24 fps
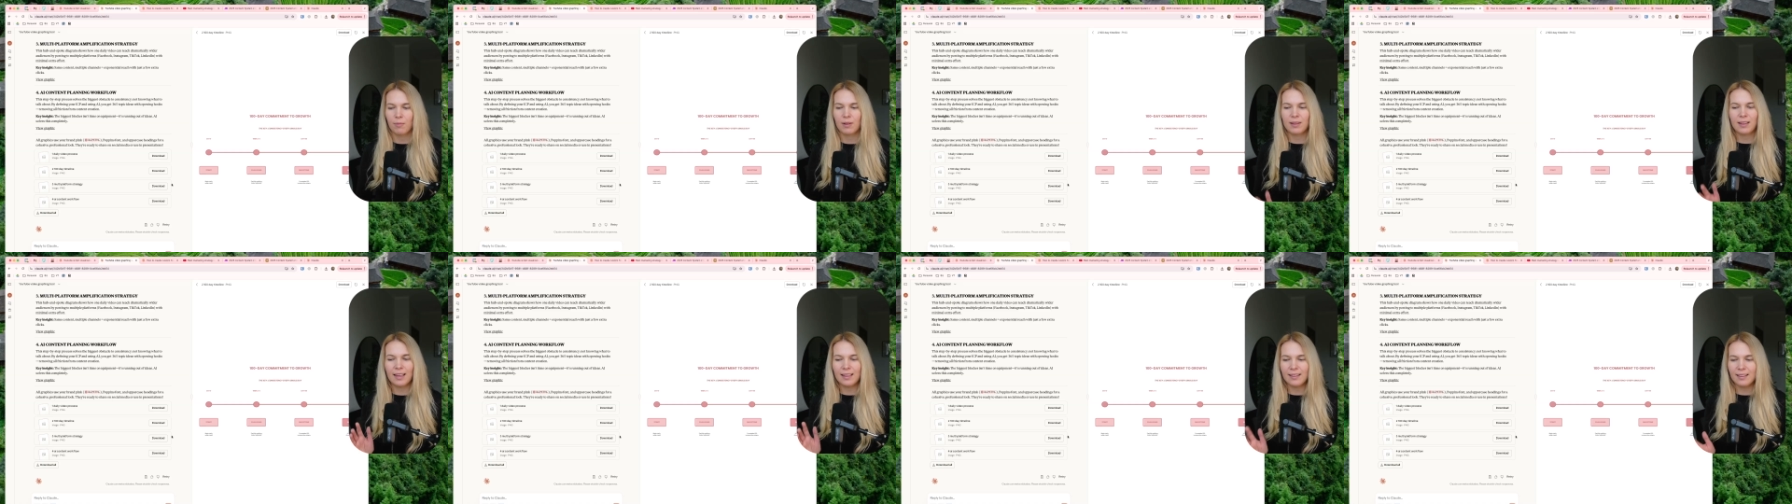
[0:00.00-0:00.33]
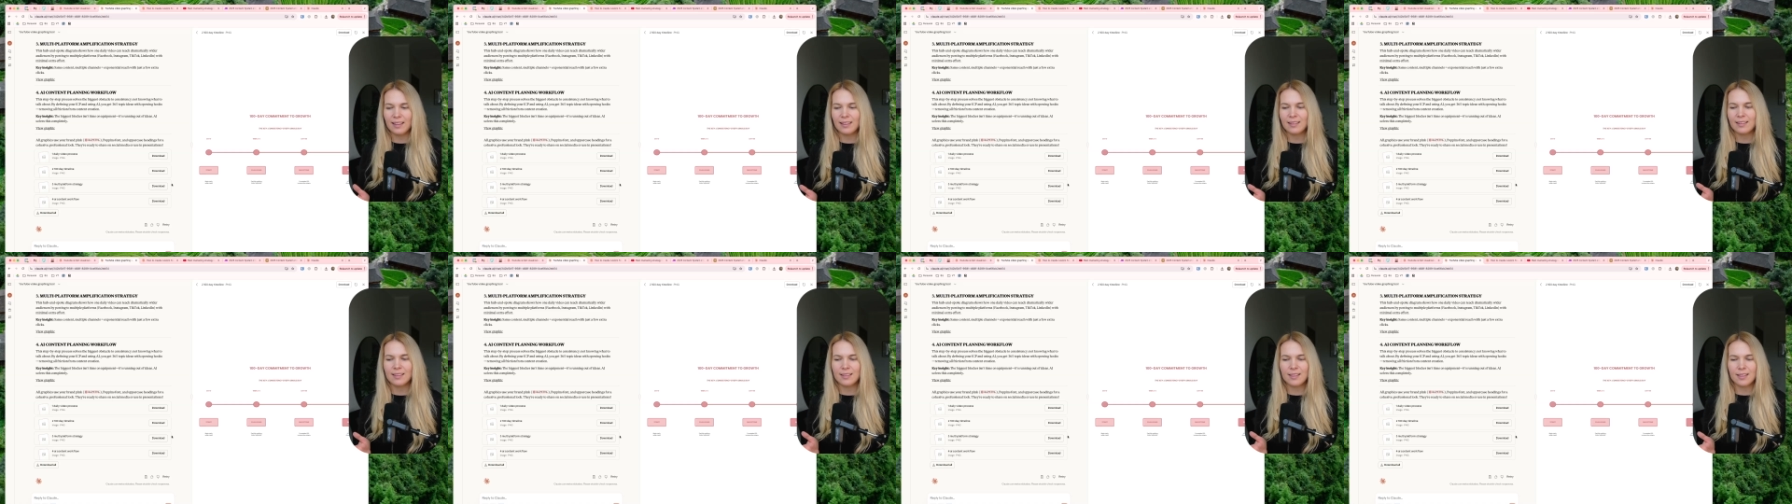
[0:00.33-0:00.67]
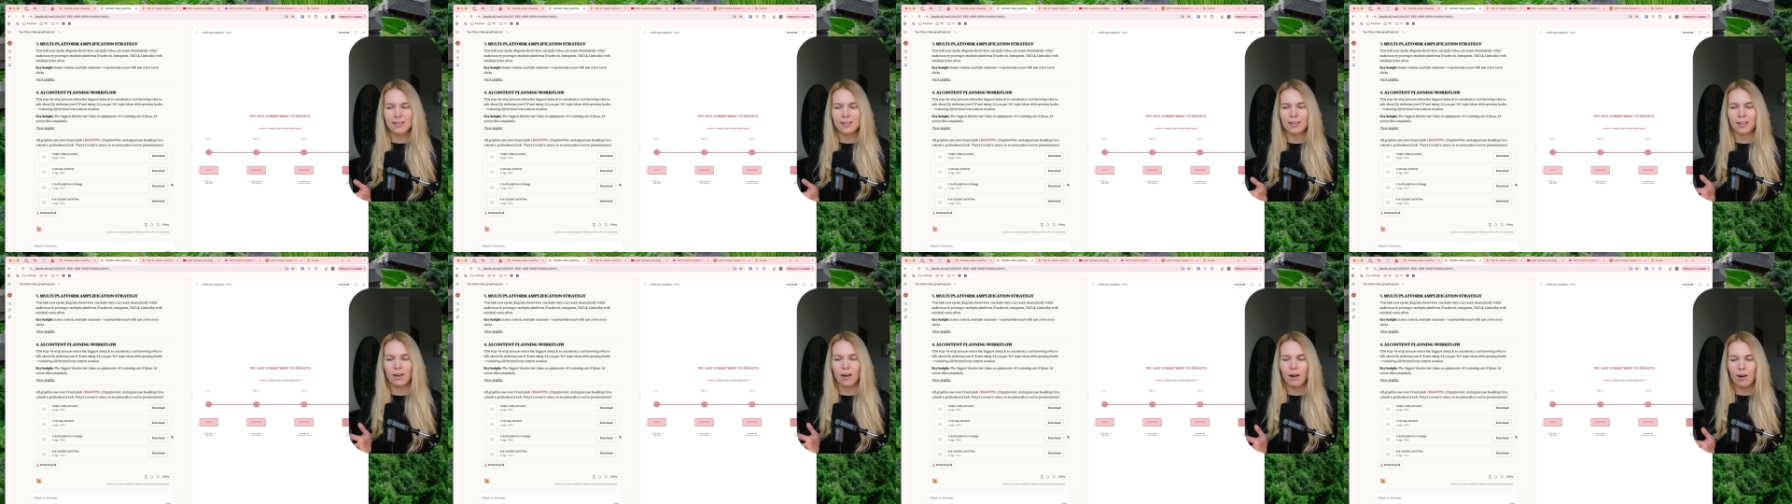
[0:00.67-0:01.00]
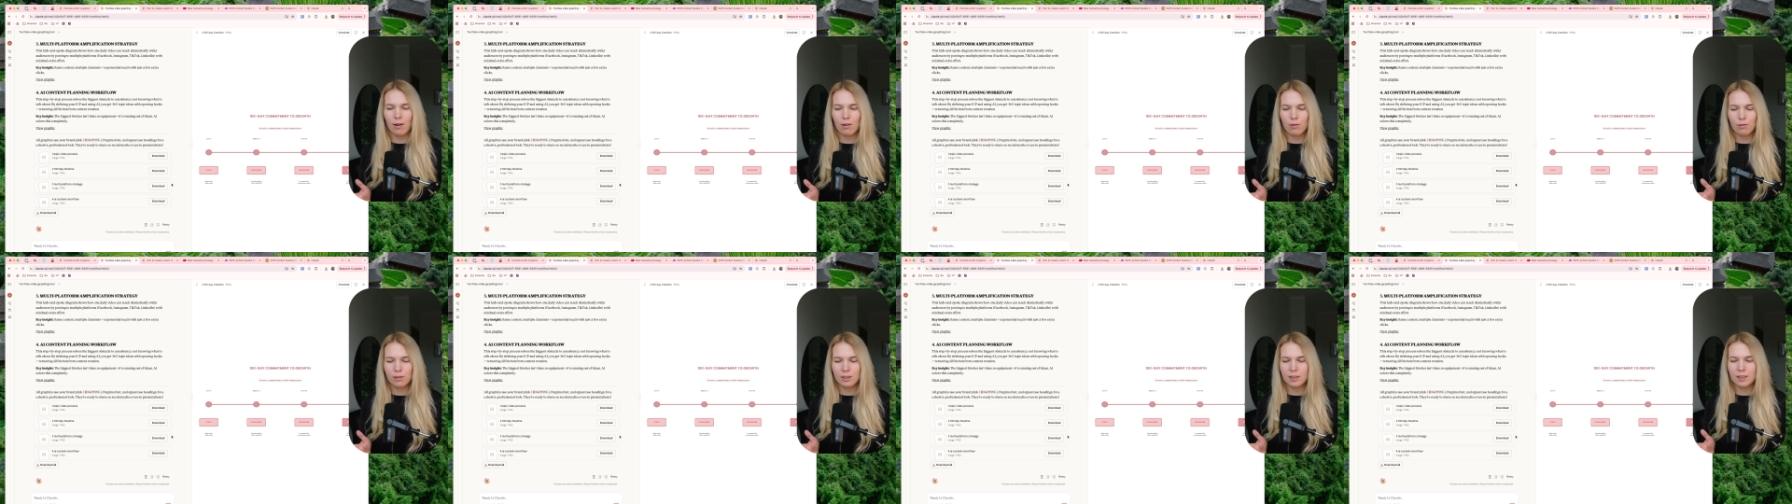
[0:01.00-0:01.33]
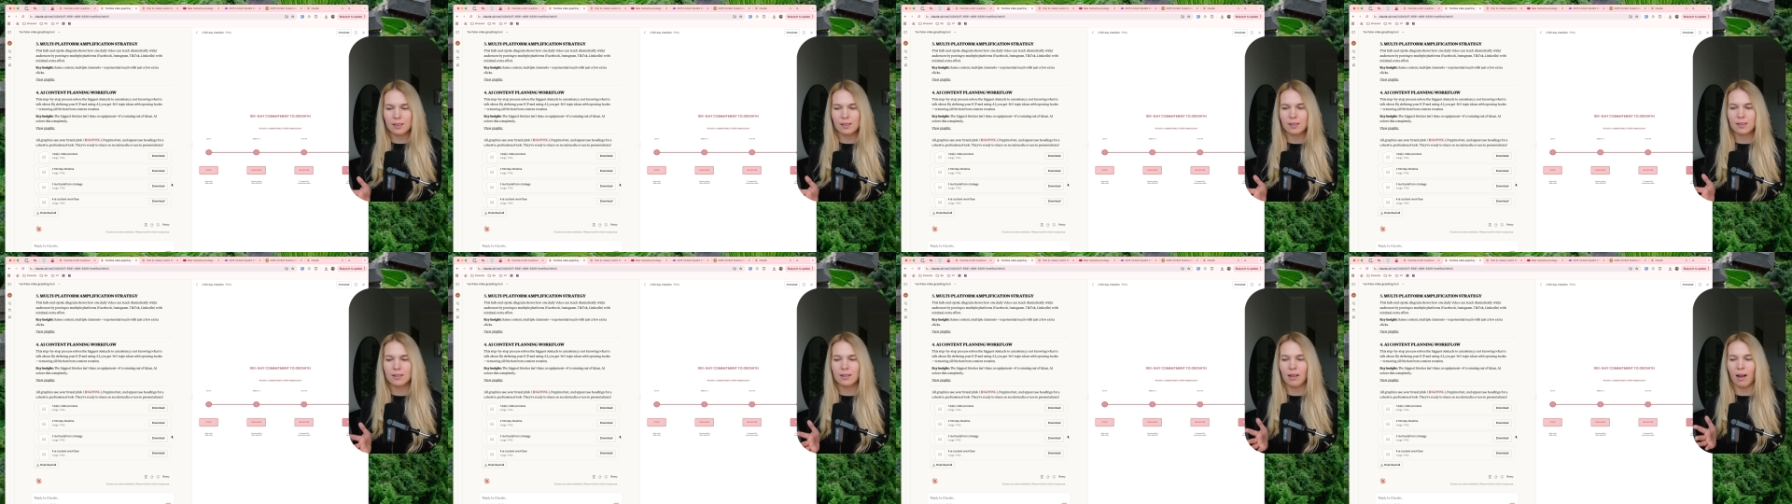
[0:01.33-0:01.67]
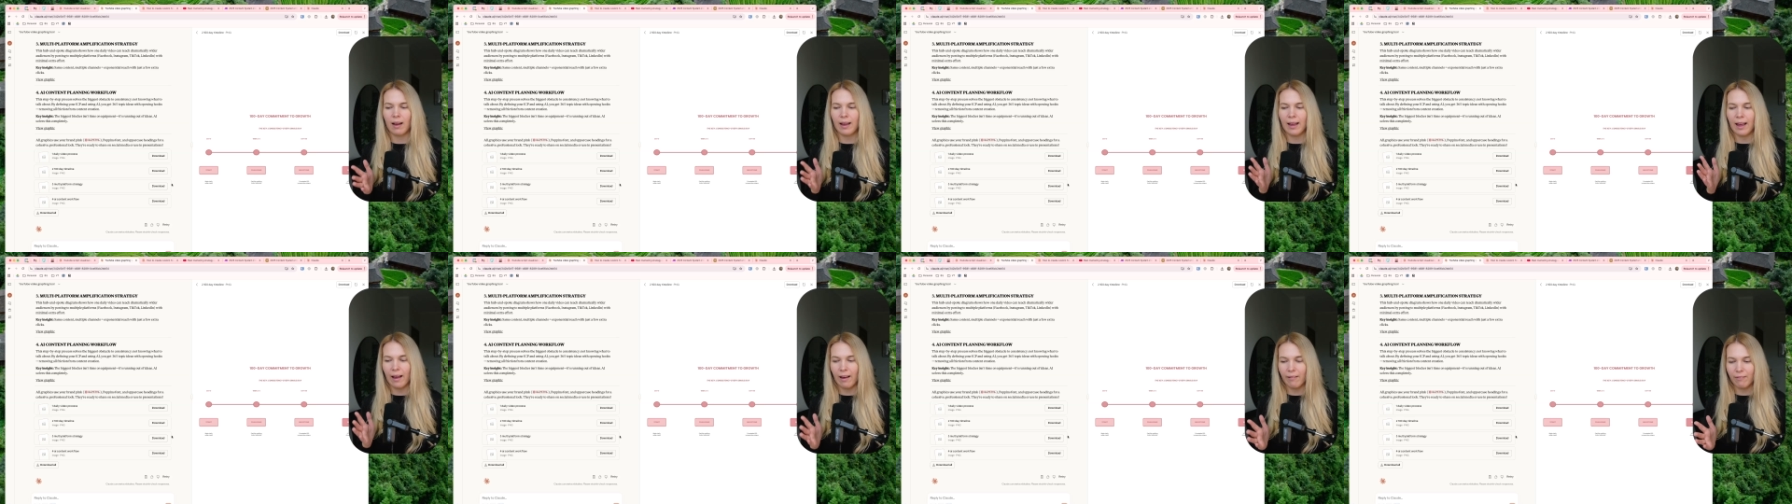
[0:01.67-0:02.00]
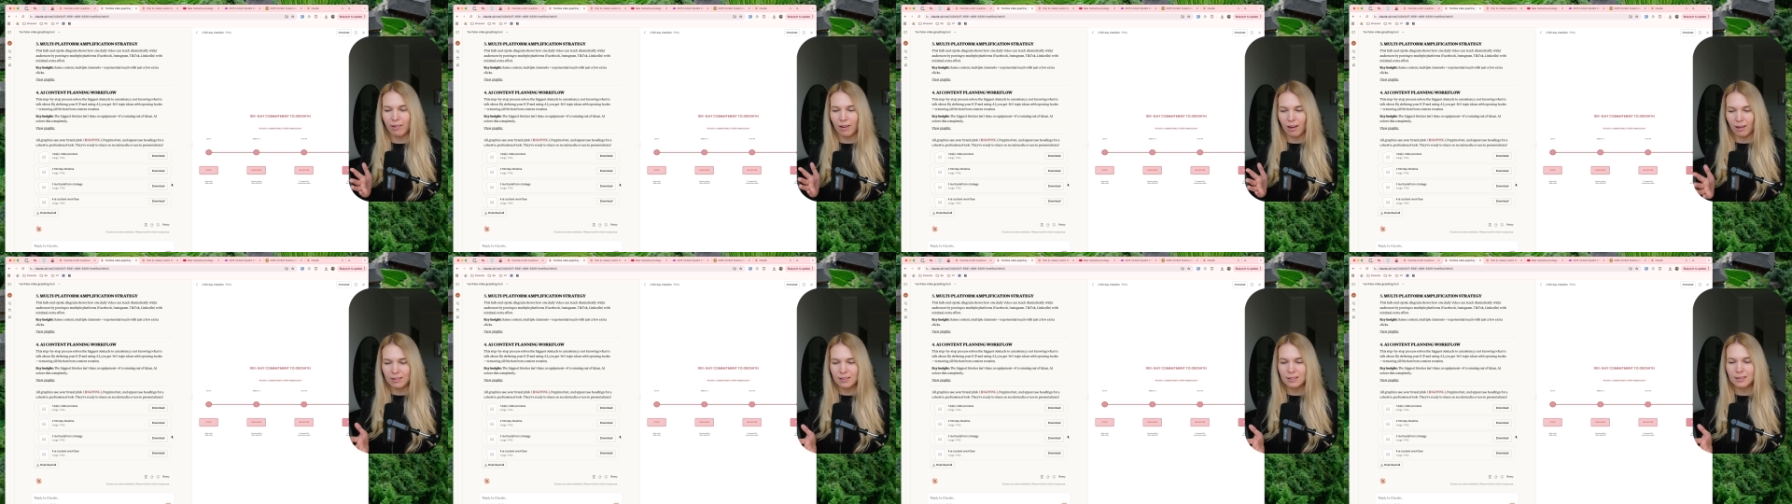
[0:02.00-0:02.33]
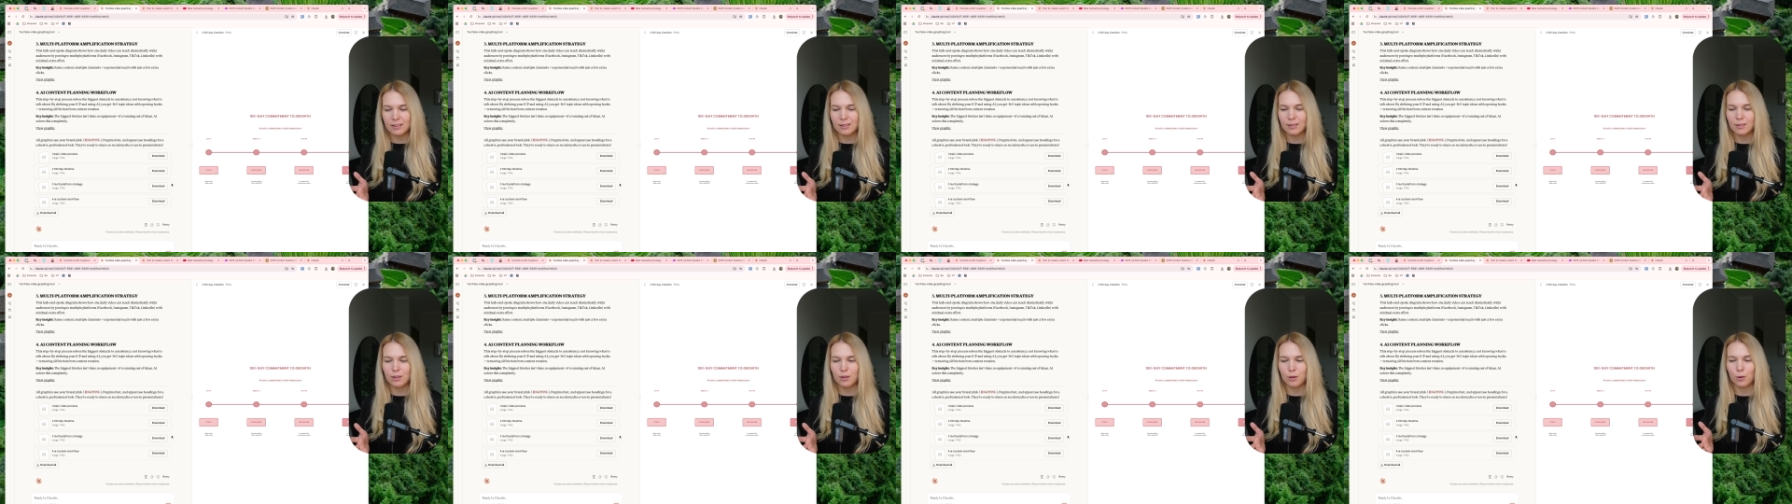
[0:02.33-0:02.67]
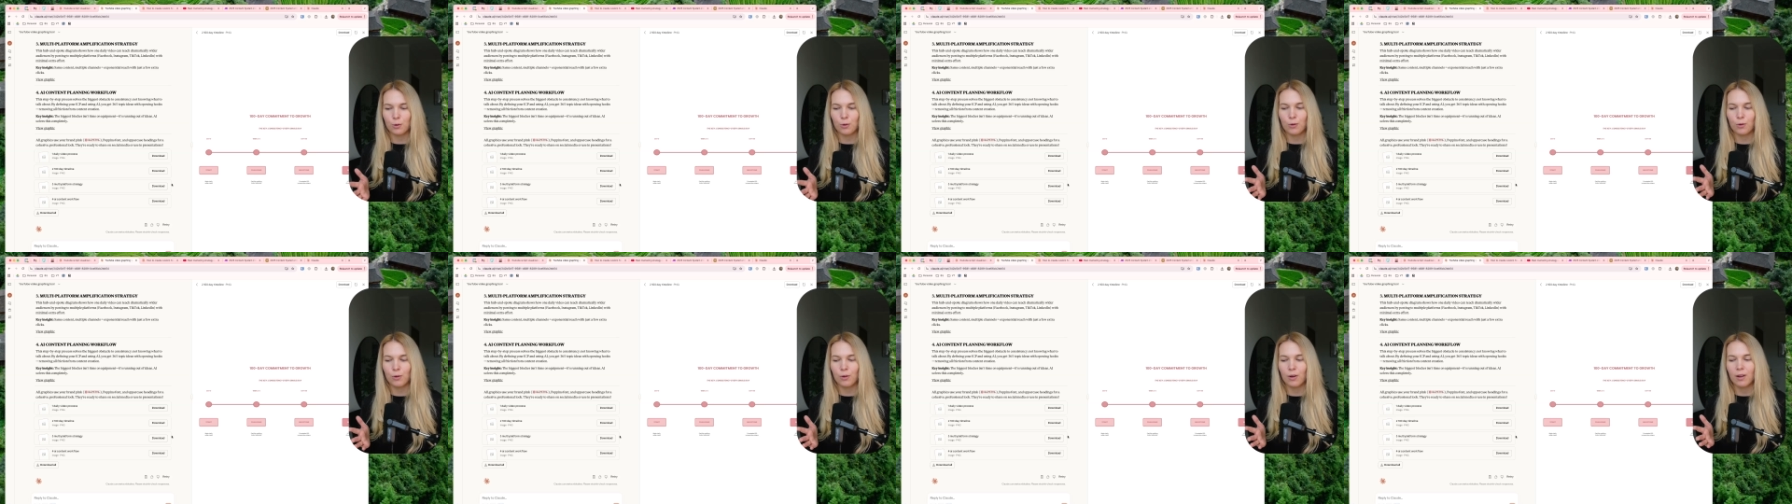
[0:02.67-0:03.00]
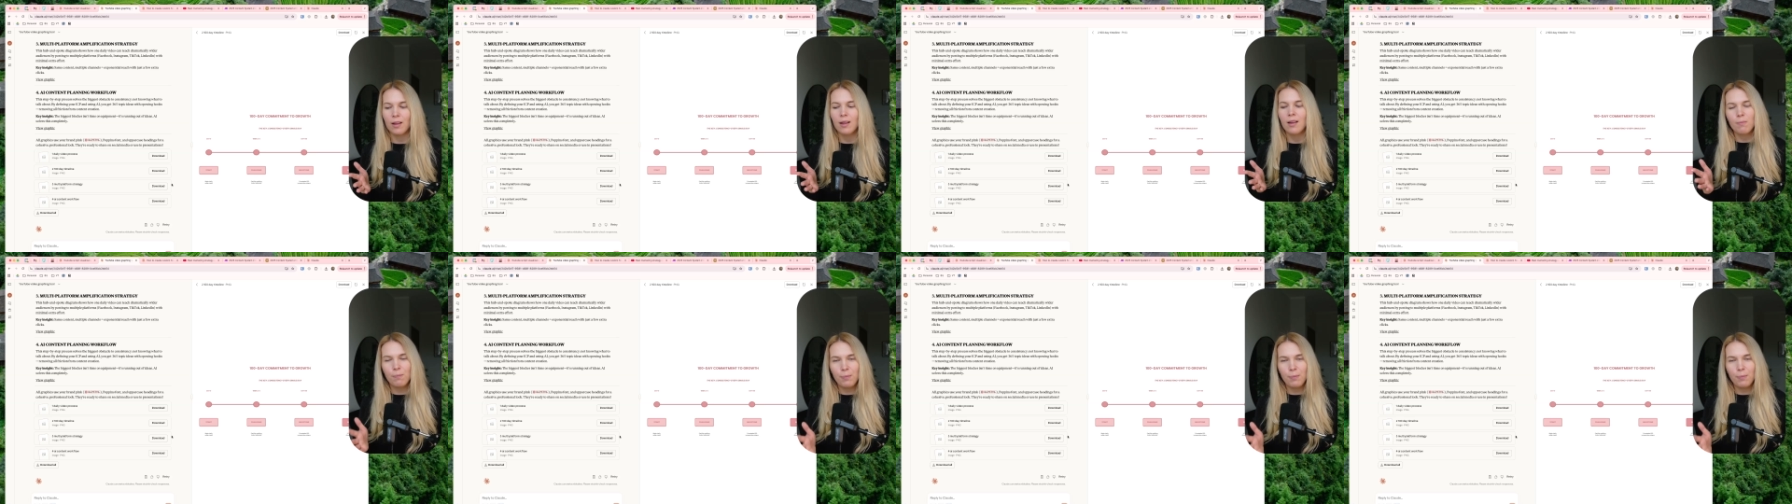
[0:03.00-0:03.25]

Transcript: but I think this is the closest I have gotten to